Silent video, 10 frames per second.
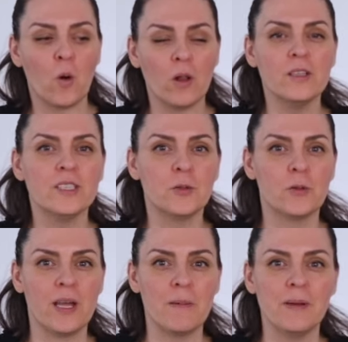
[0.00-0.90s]
quality
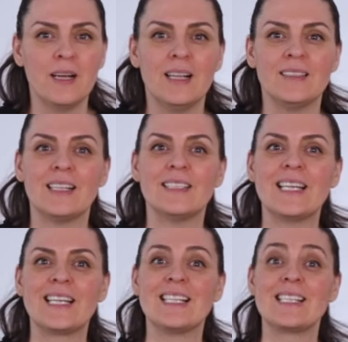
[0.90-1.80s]
to them that
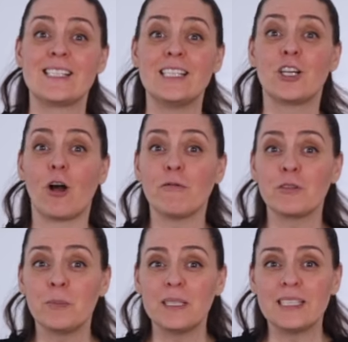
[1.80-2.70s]
they can sit
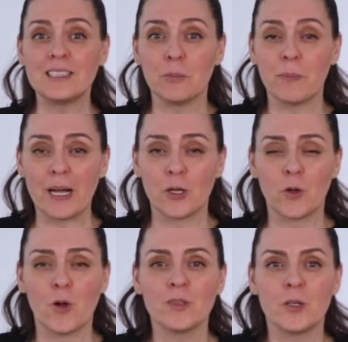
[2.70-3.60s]
comfortably in the
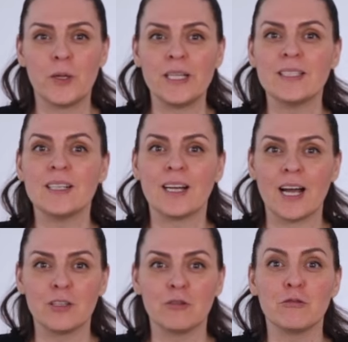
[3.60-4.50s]
background, creating a
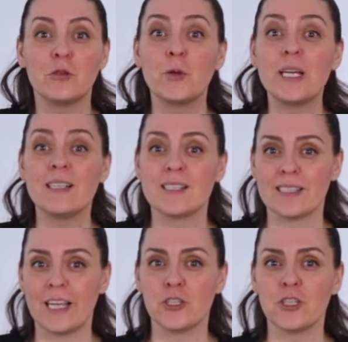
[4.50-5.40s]
kind of green
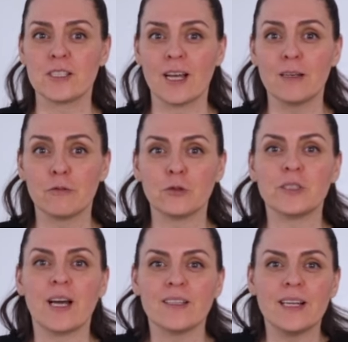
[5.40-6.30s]
stage design for
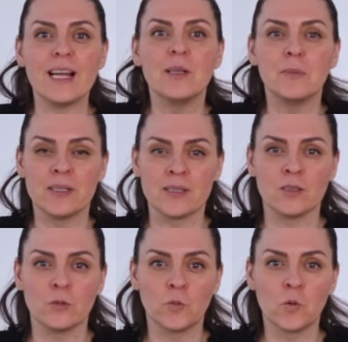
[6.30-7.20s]
the other elements
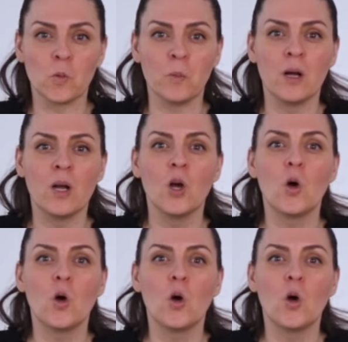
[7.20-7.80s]
in the room,